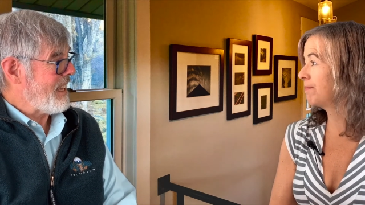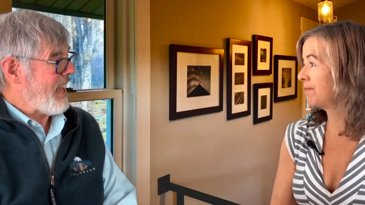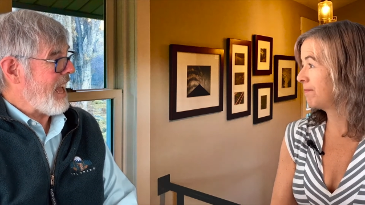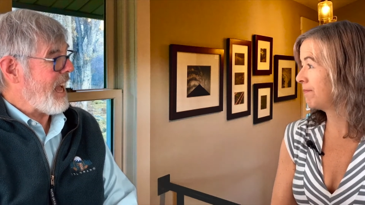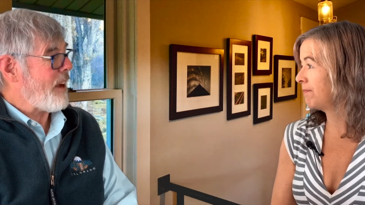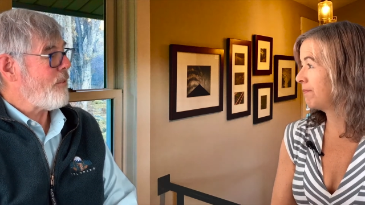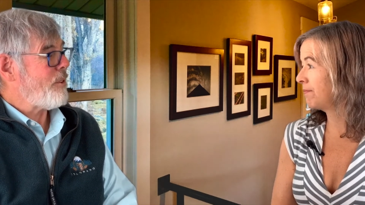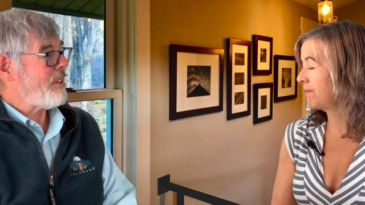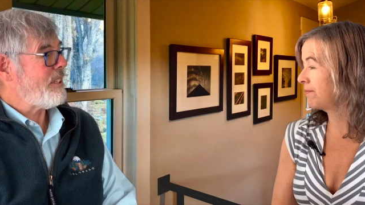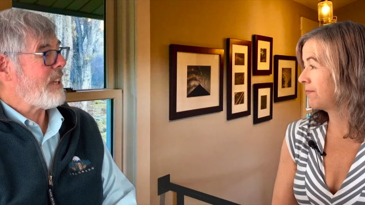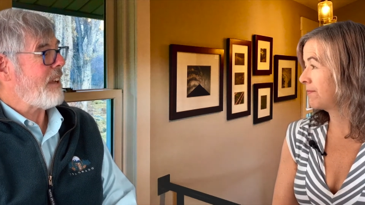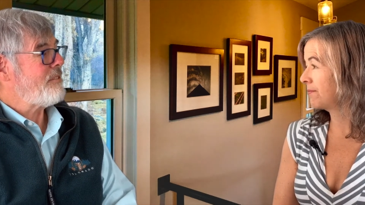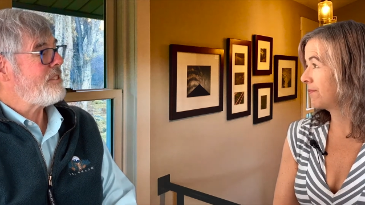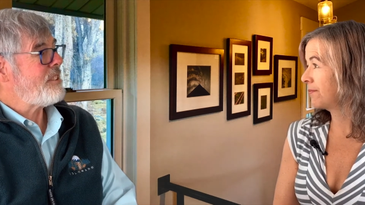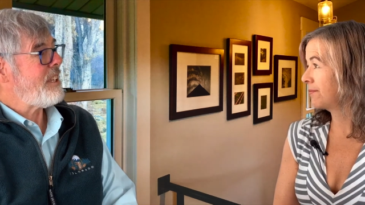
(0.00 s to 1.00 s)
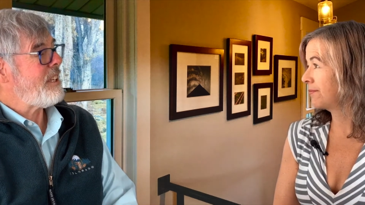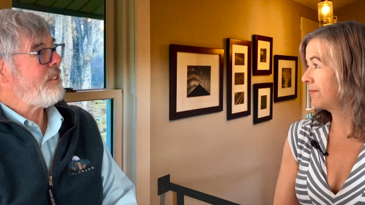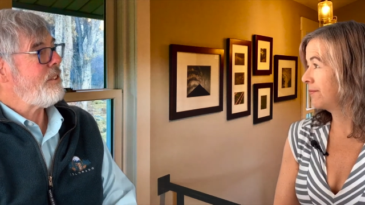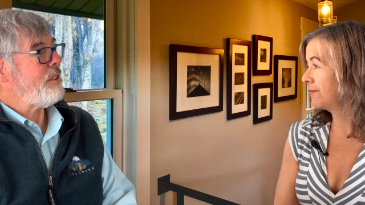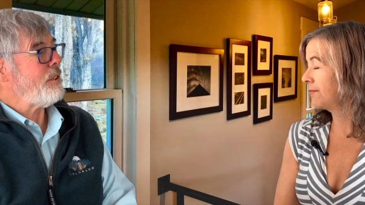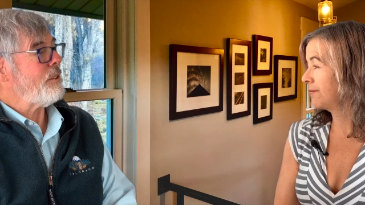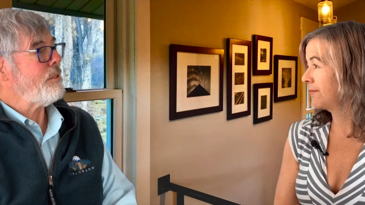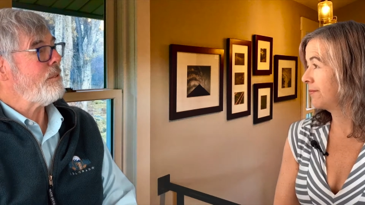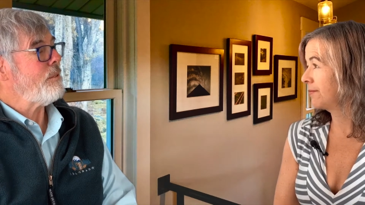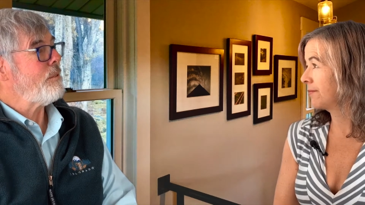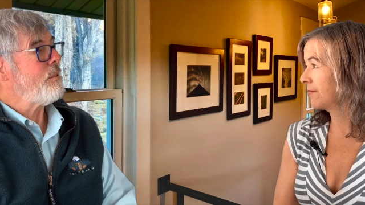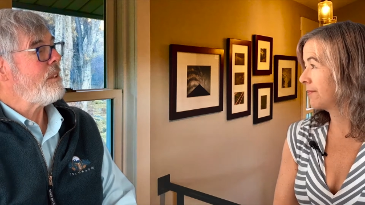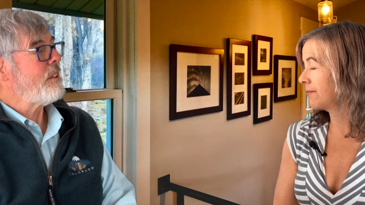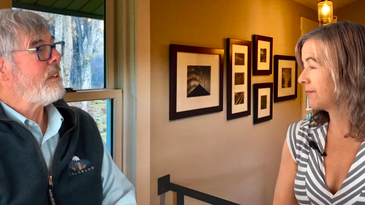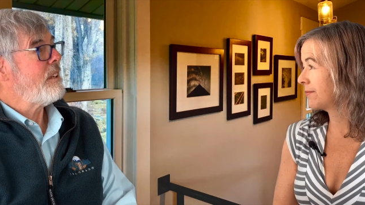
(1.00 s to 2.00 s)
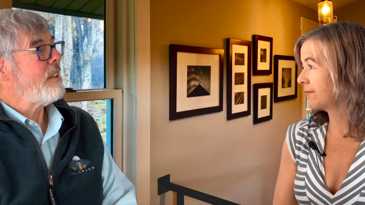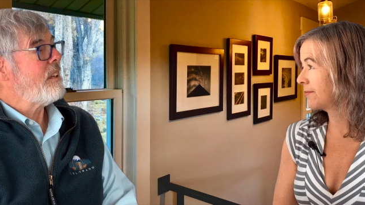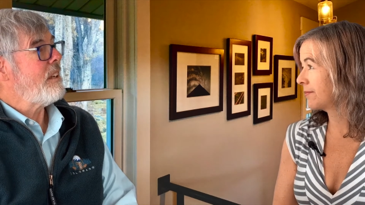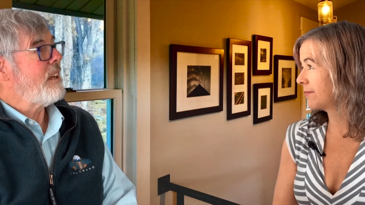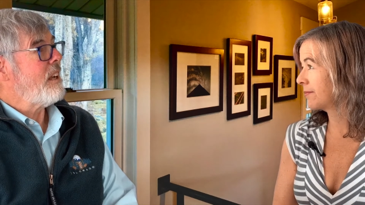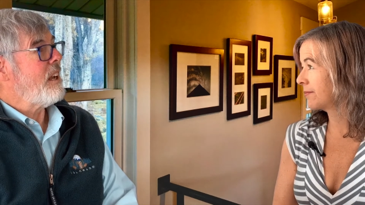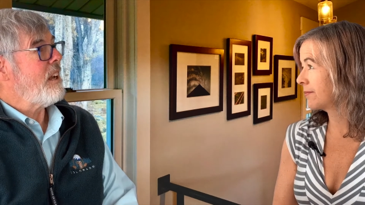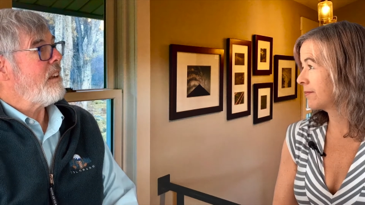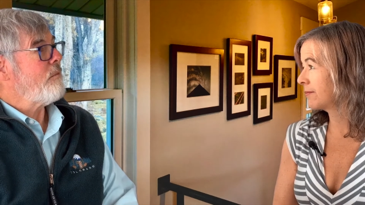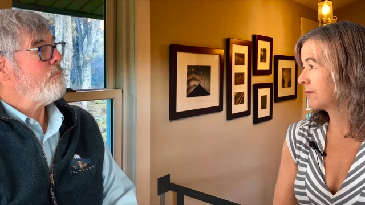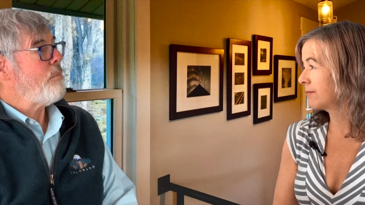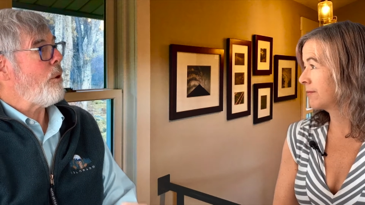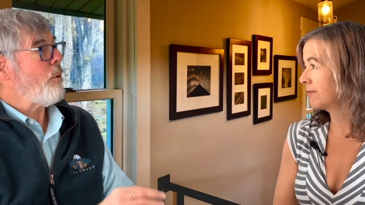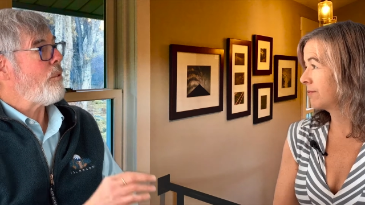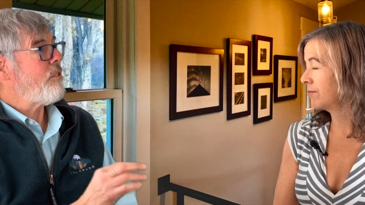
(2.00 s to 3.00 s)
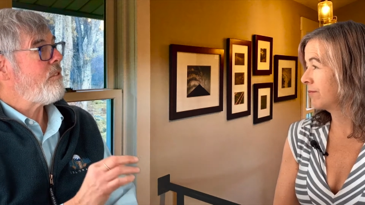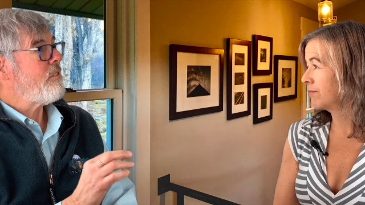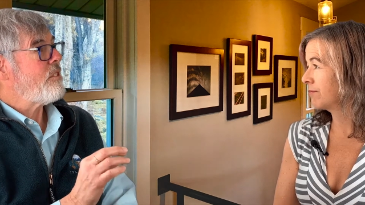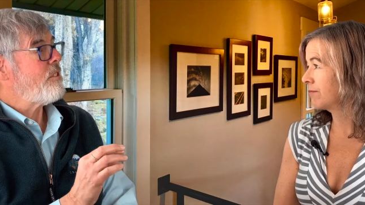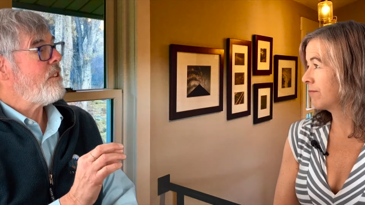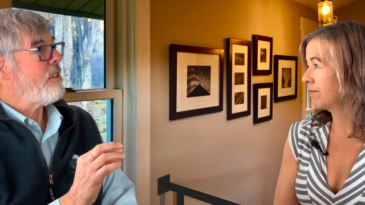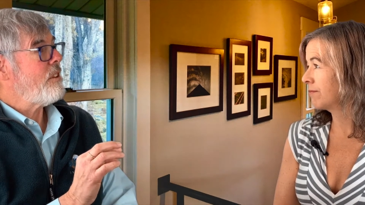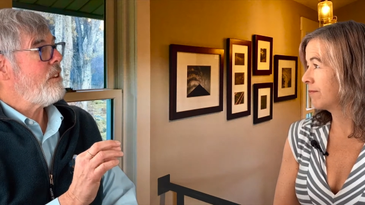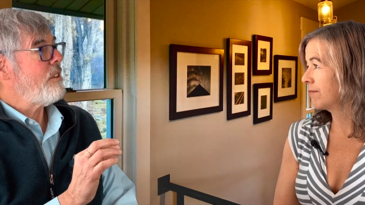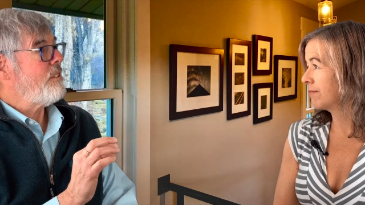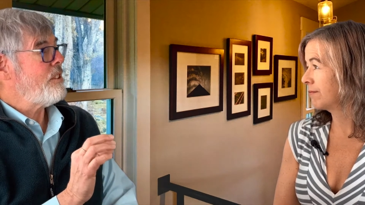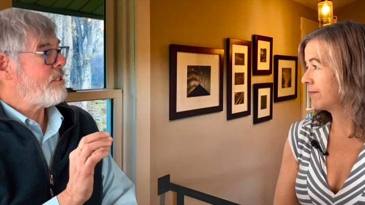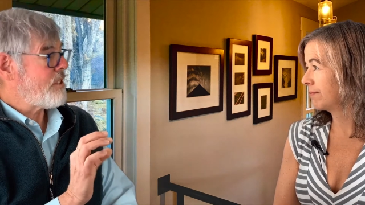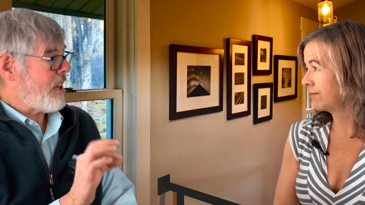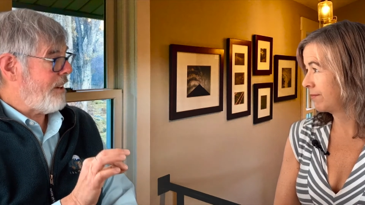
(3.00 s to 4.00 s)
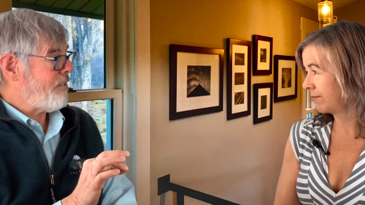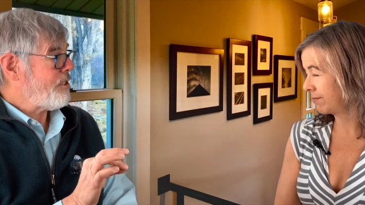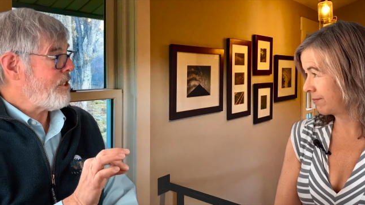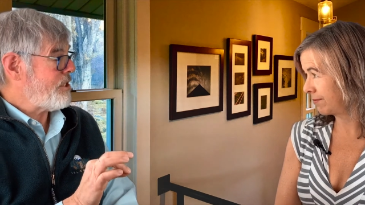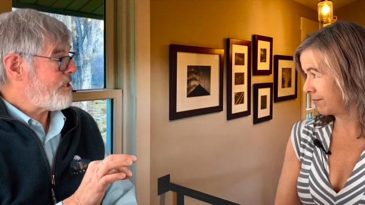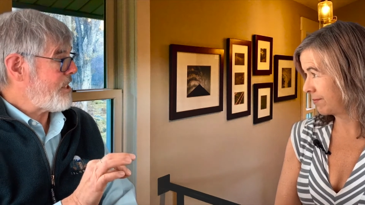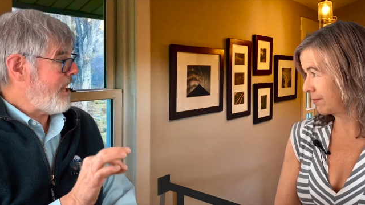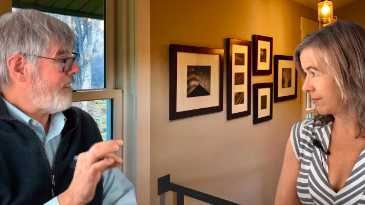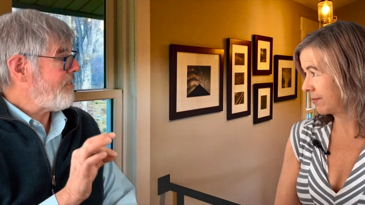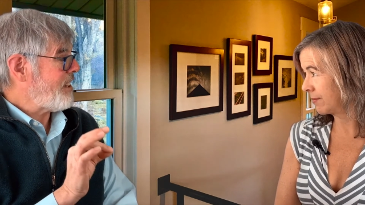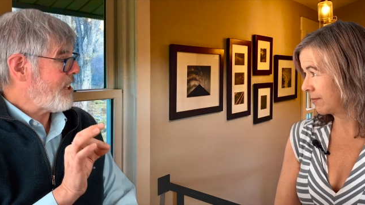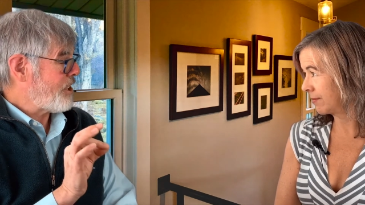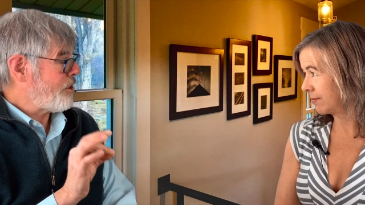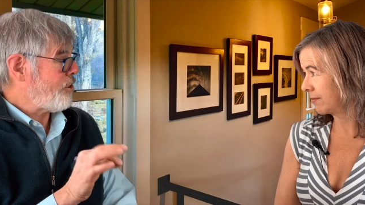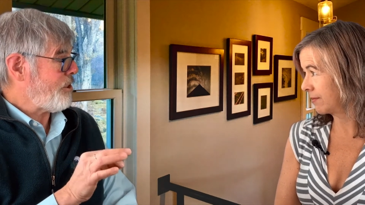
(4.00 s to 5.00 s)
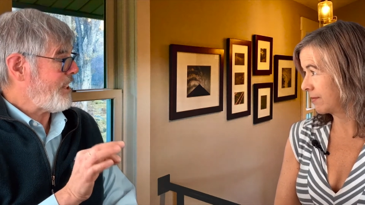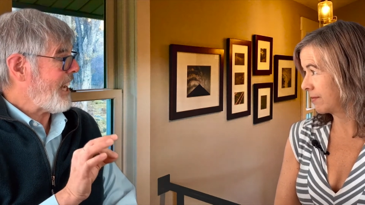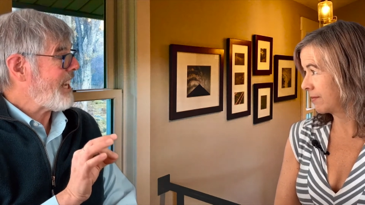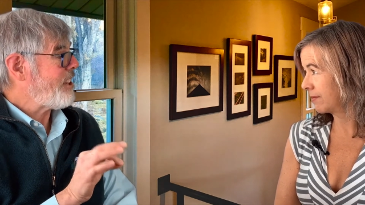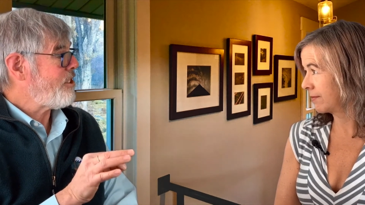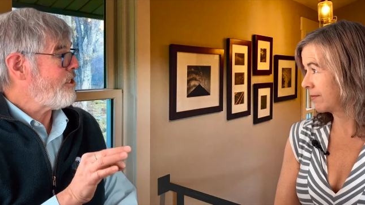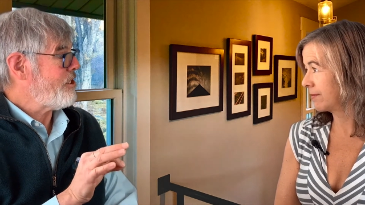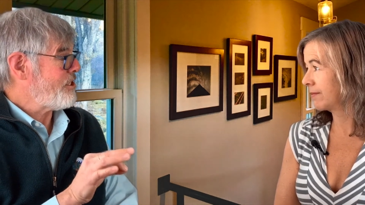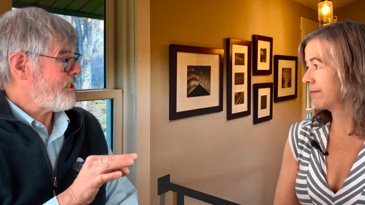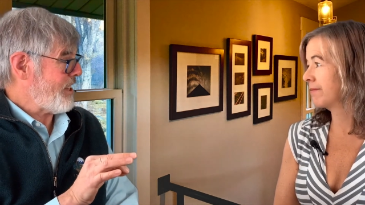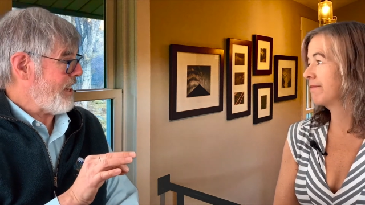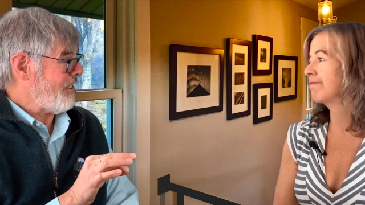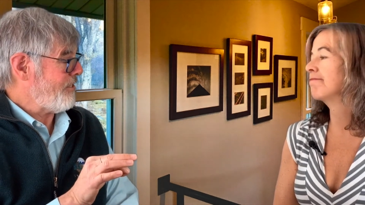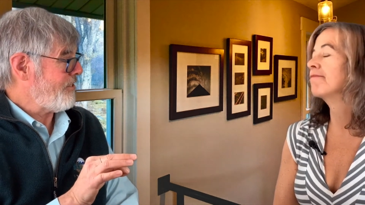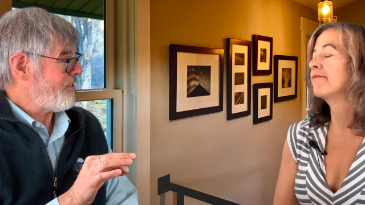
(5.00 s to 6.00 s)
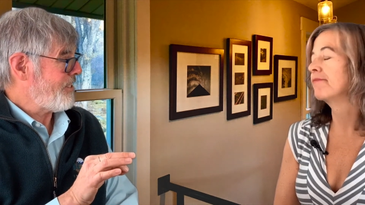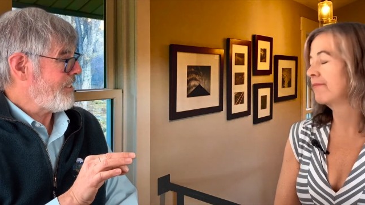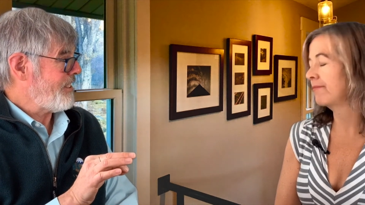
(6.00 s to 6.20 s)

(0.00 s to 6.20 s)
Speaker 1: I've seen you both discover yourself and create yourself